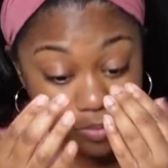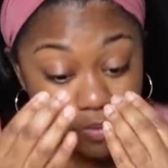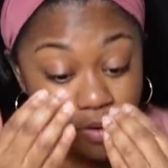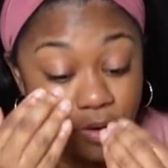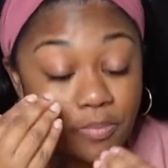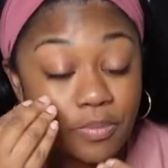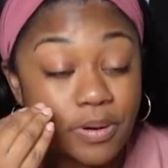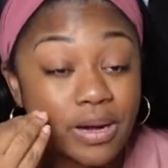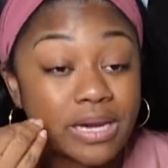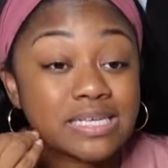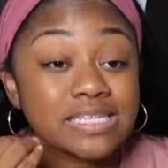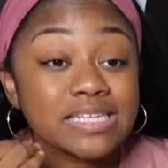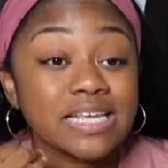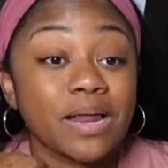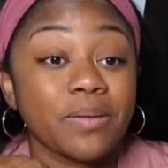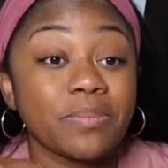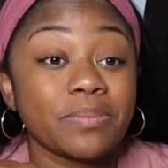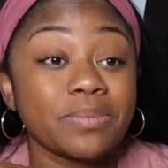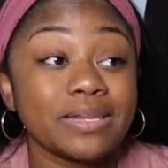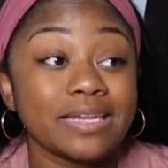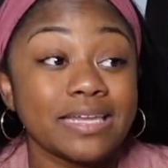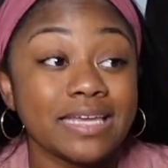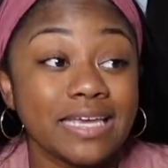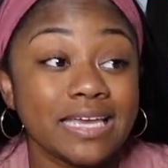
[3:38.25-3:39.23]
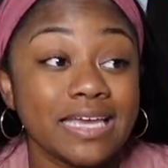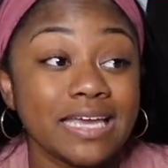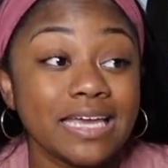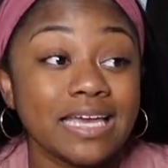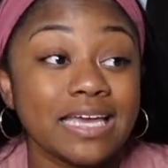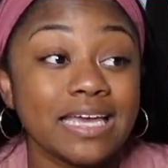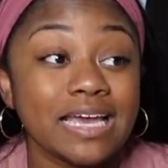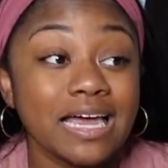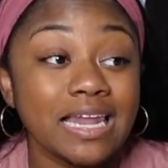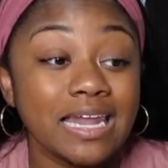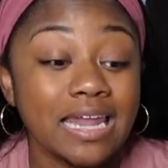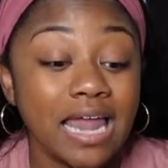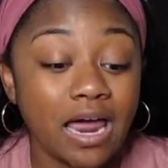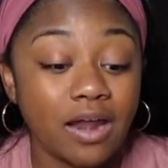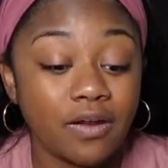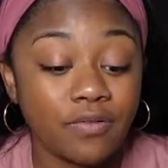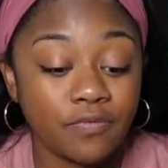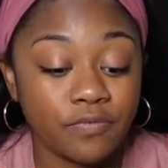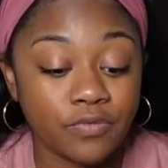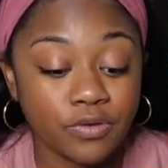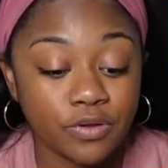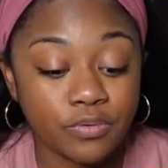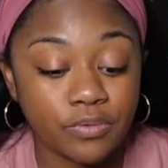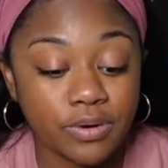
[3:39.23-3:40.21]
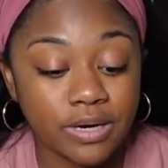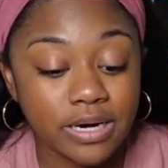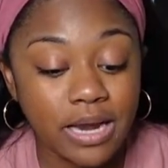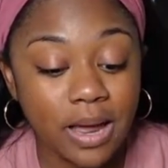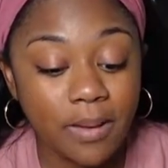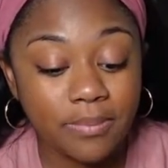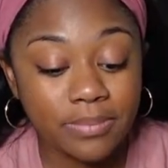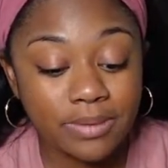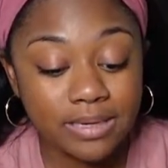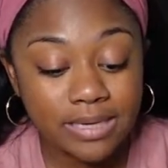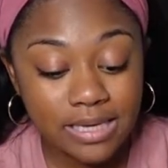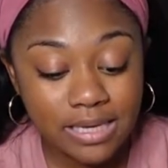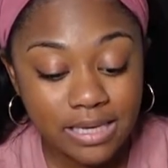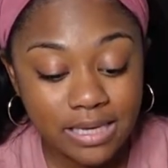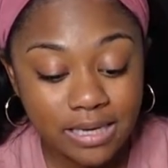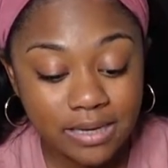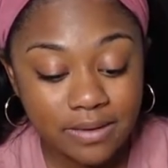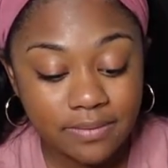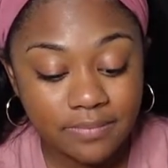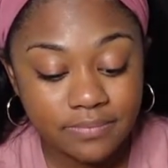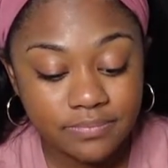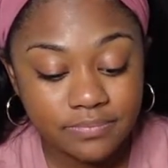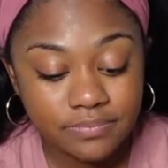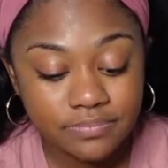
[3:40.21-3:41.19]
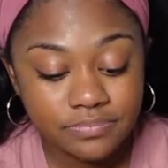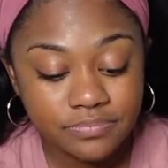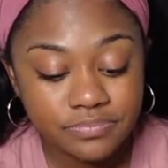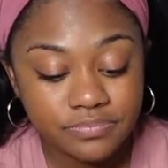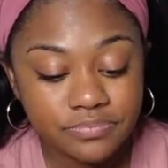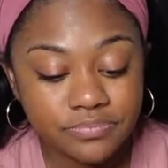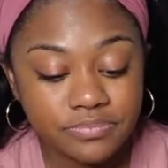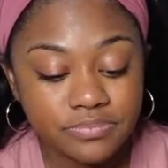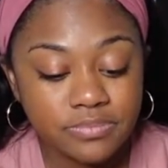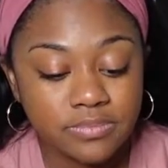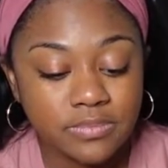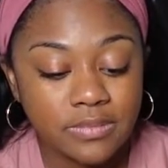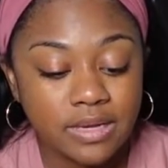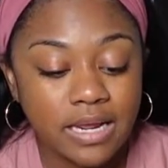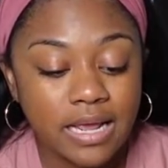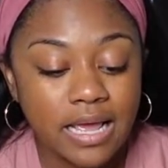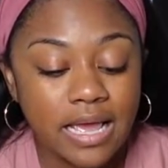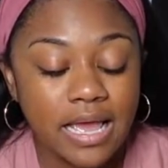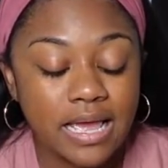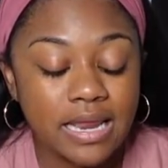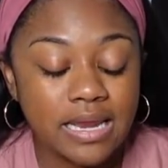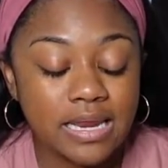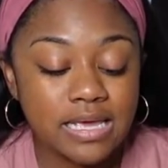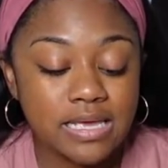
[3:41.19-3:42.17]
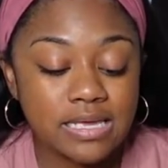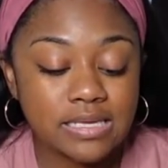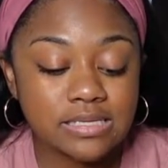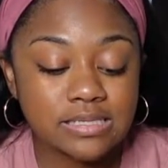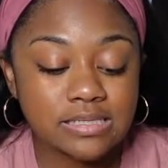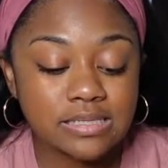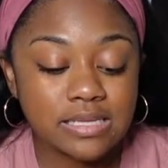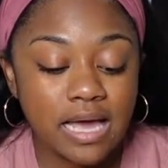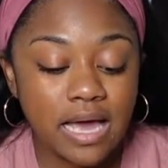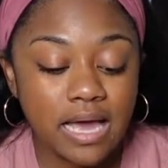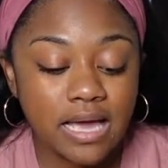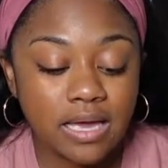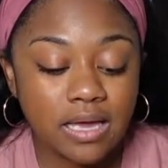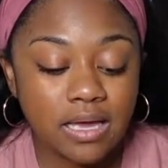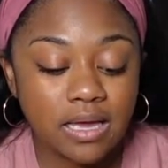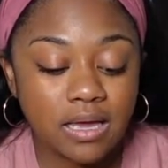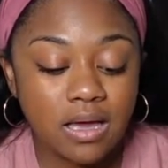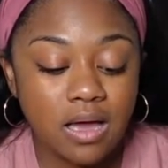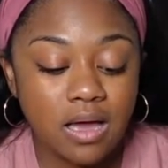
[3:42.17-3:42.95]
broke, but I said I'm leaking a lot of fluid. I'm leaking. And he's like,